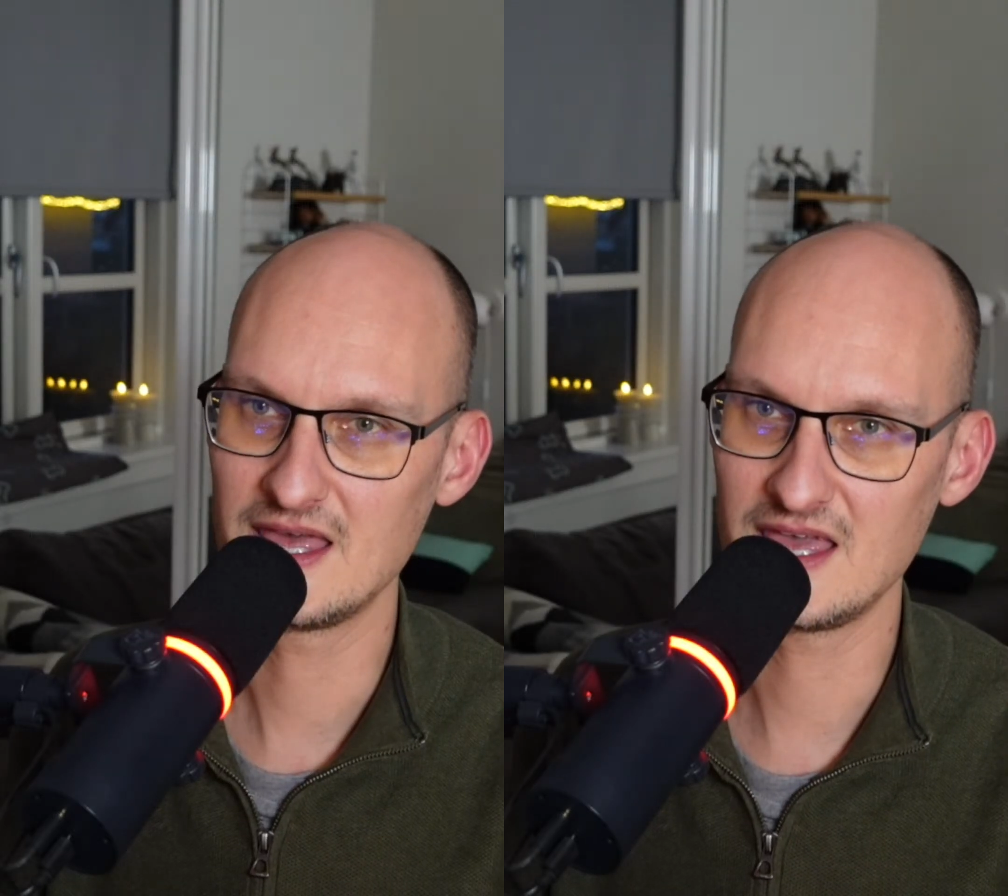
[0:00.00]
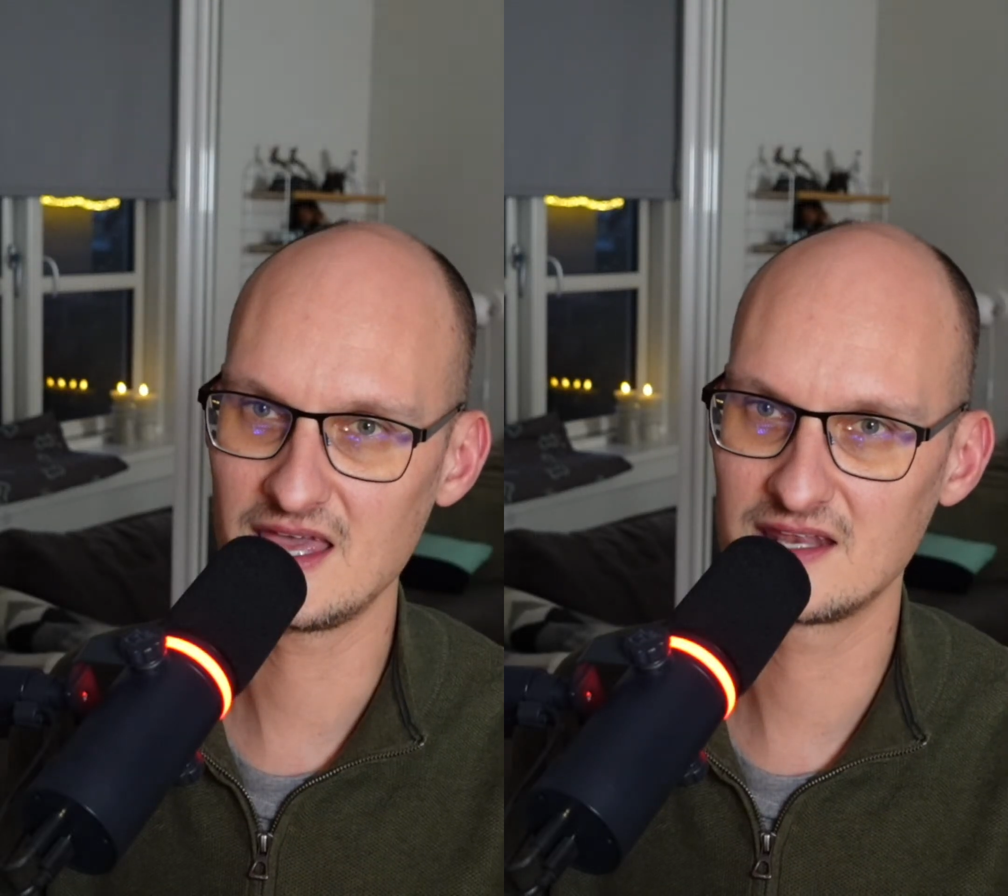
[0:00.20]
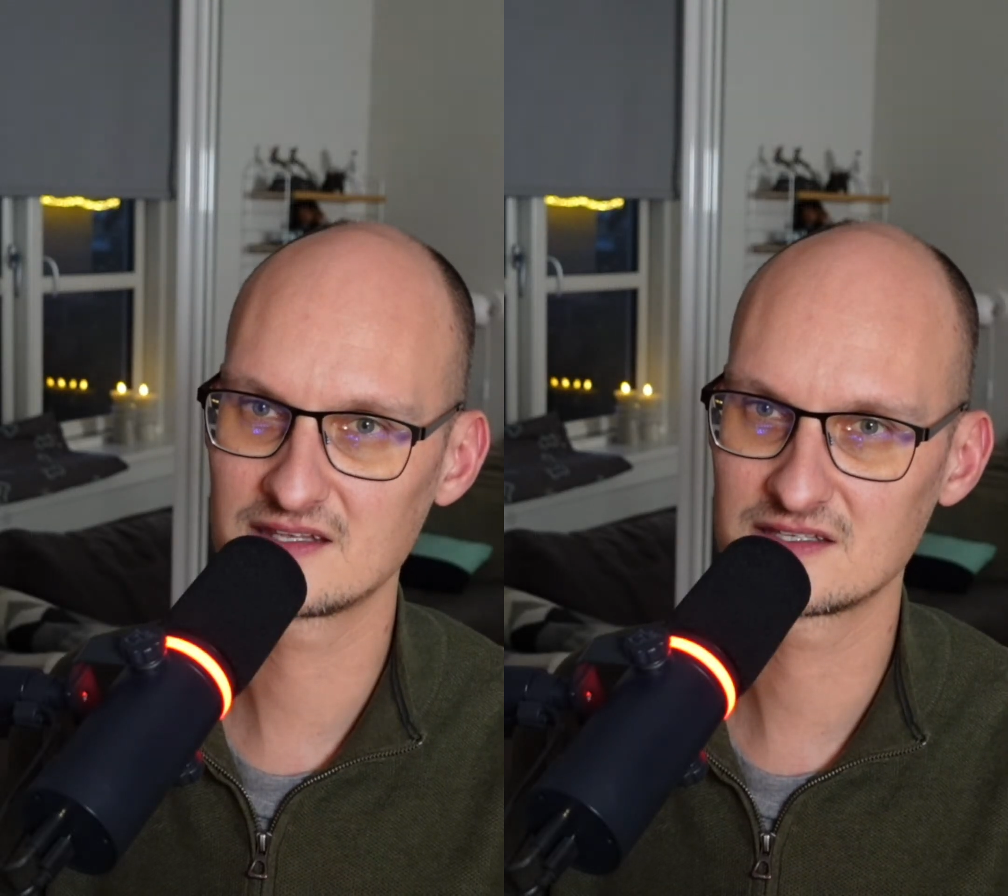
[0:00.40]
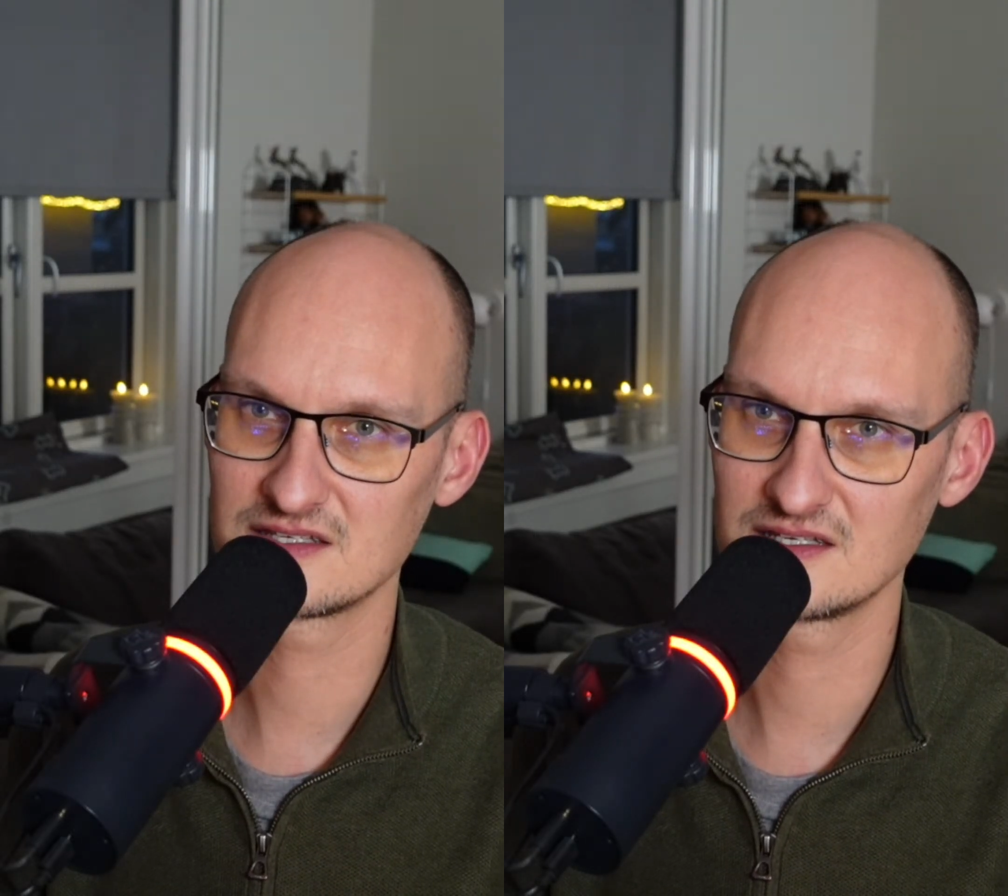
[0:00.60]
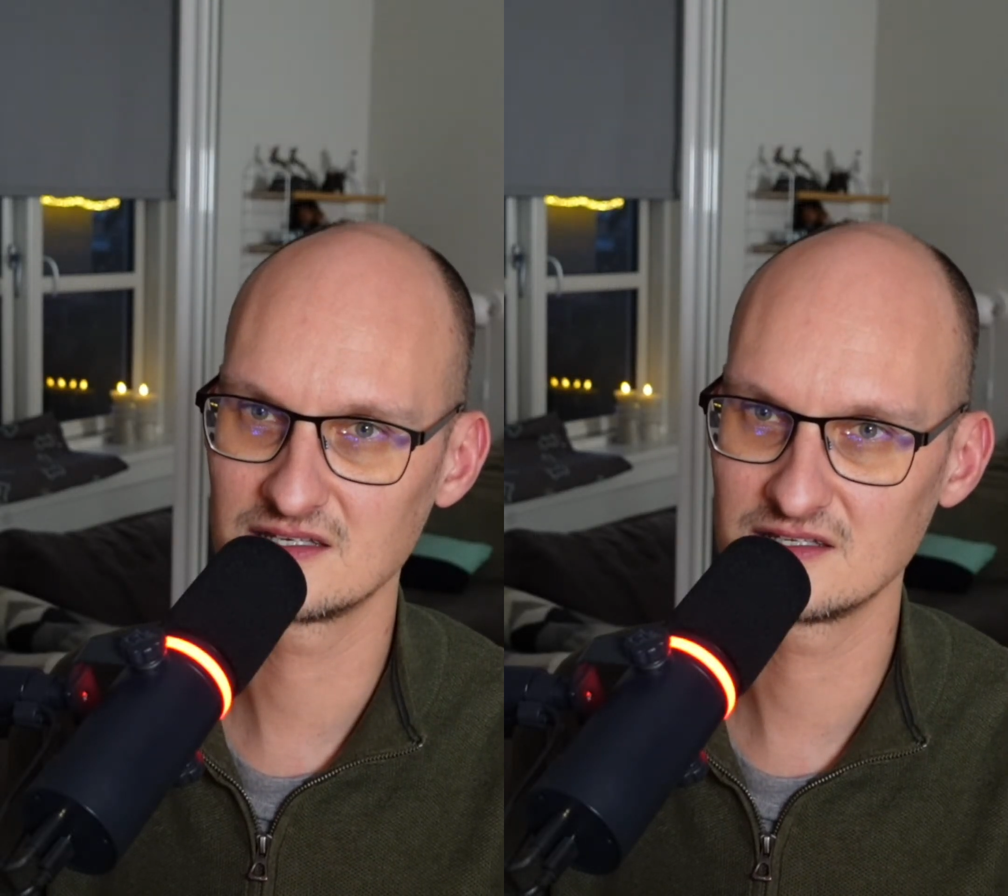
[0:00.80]
And
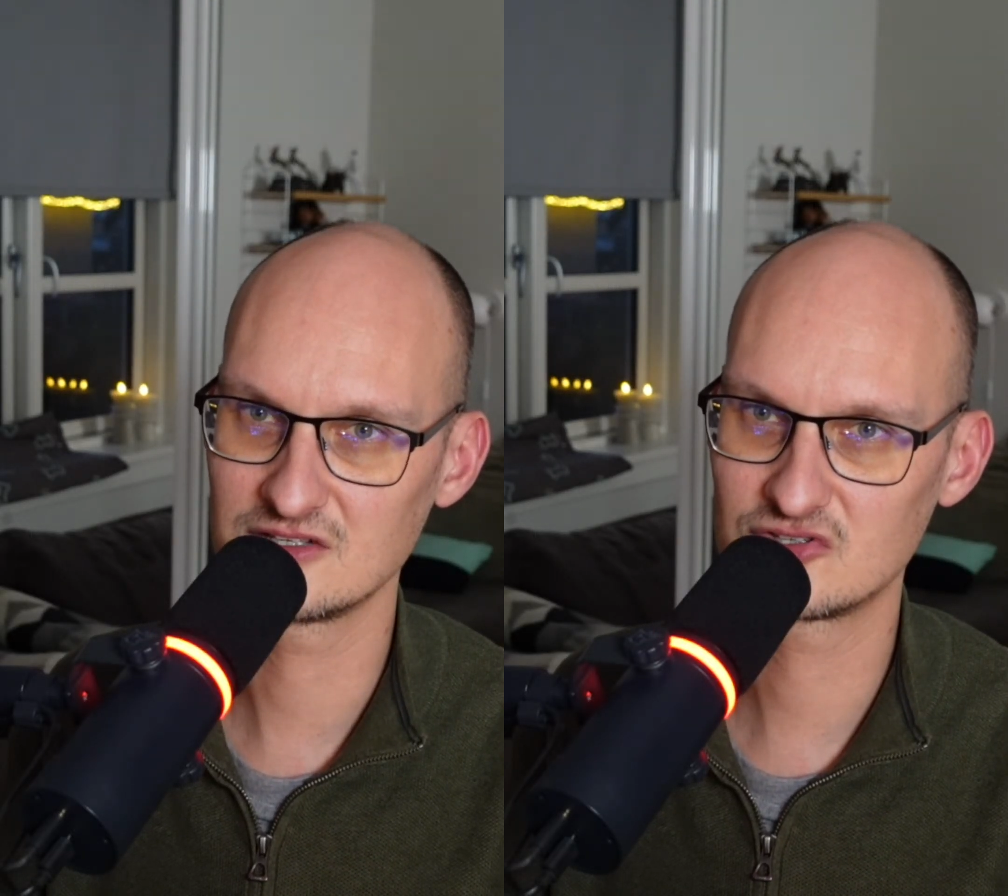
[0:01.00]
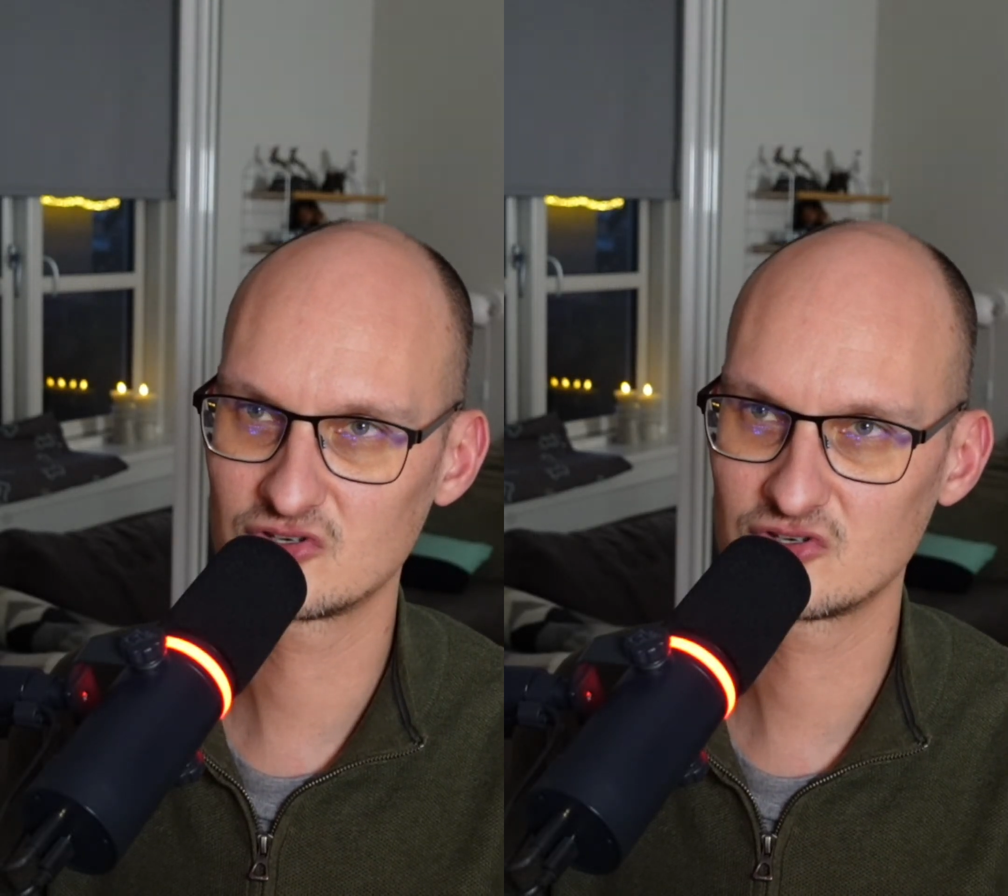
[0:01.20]
it